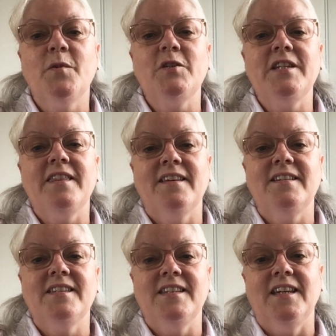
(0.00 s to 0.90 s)
Maundy
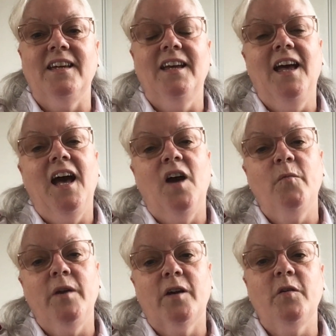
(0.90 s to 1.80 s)
Thursday and
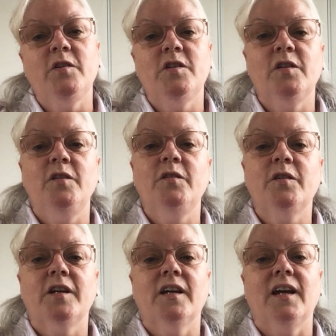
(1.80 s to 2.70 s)
we are going to
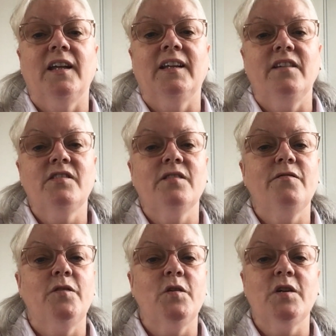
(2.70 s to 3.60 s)
look and give
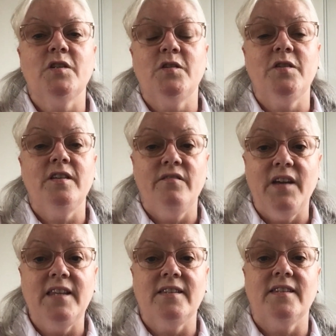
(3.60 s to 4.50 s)
some focus to the
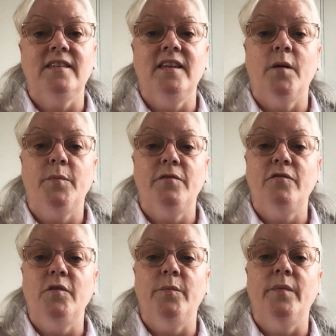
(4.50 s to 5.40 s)
events in the upper
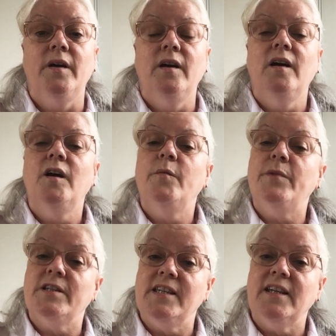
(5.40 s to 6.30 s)
room,
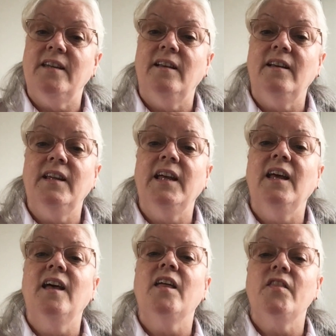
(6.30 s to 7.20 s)
particularly
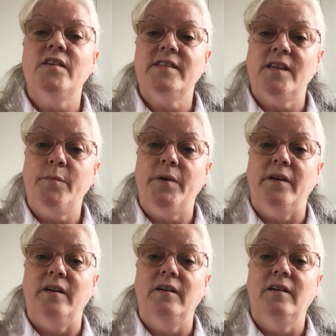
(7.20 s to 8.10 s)
the
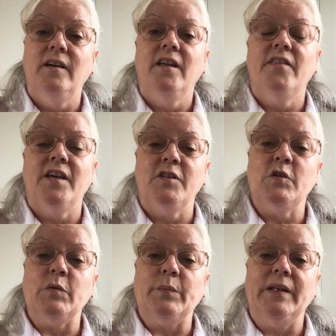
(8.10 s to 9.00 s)
supper that
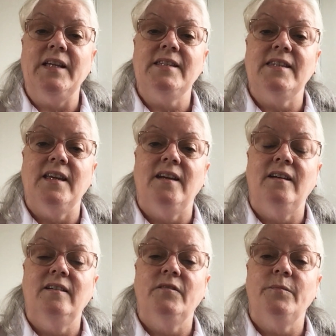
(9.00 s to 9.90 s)
took place there.